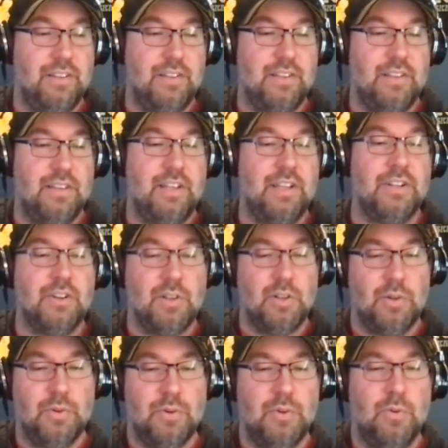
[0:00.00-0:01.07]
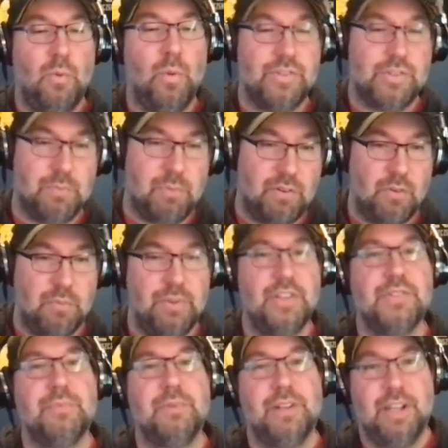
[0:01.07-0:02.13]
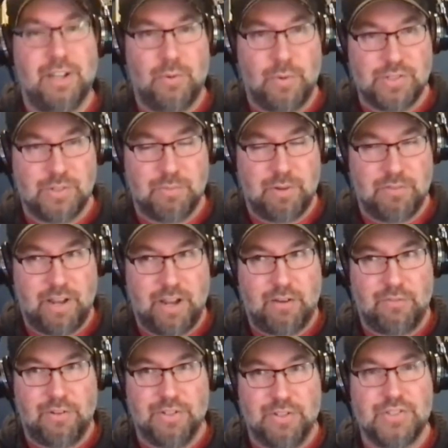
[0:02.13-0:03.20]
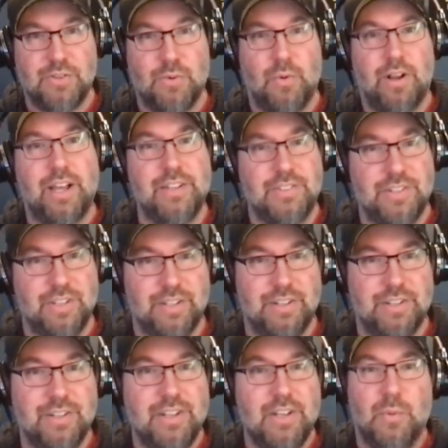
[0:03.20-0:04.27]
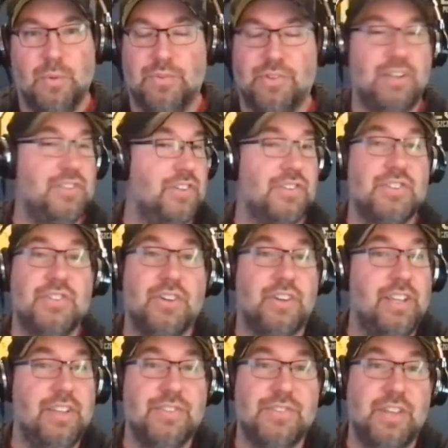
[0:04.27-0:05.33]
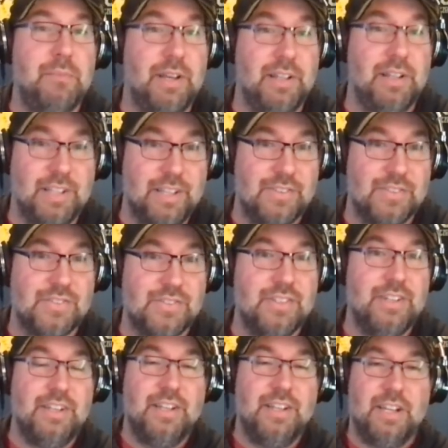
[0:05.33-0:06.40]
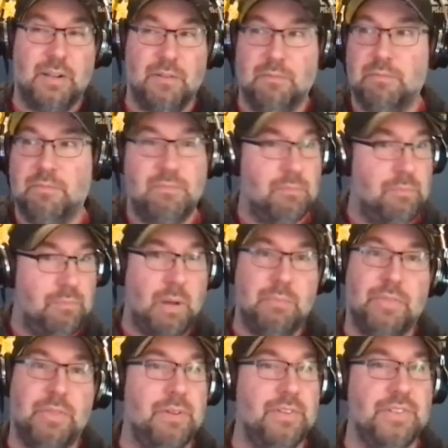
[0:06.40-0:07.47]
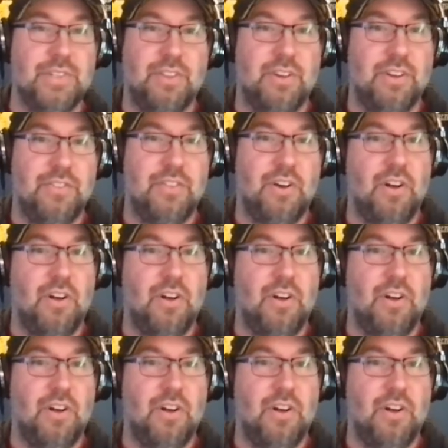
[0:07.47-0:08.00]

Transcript: include wins above replacement and wins above average. So what I did was I just took his MLEs and pumped them into the, the hall